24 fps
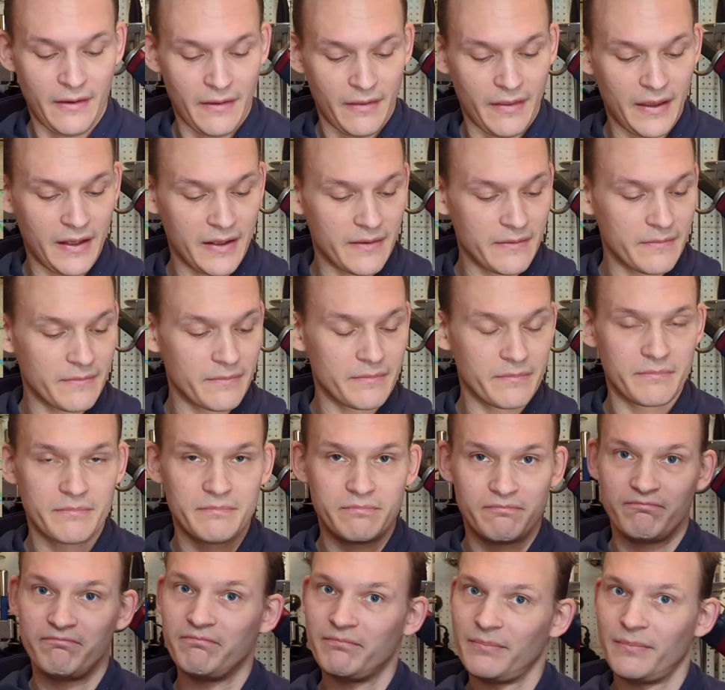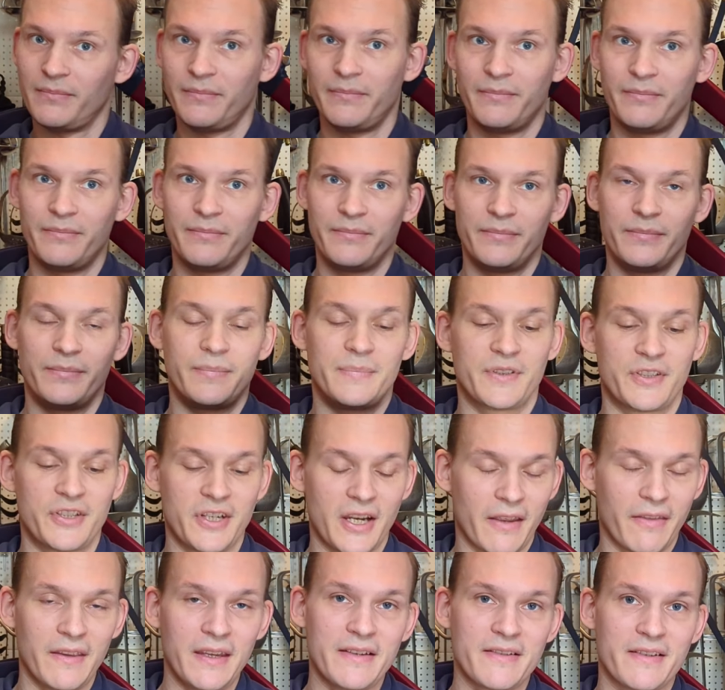then
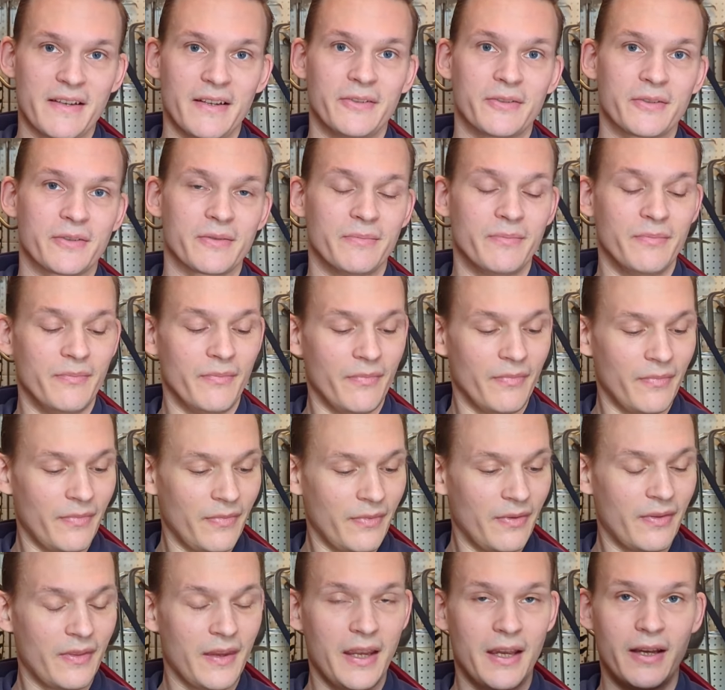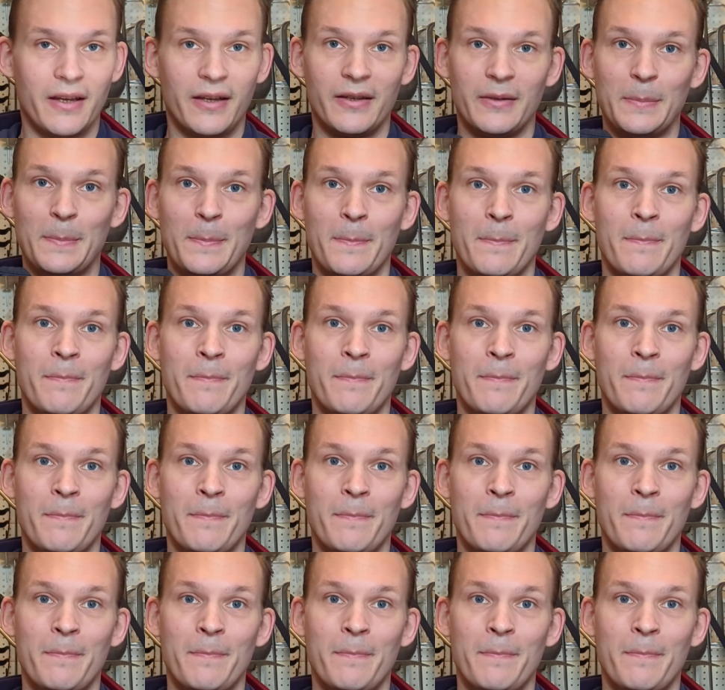check these out. They are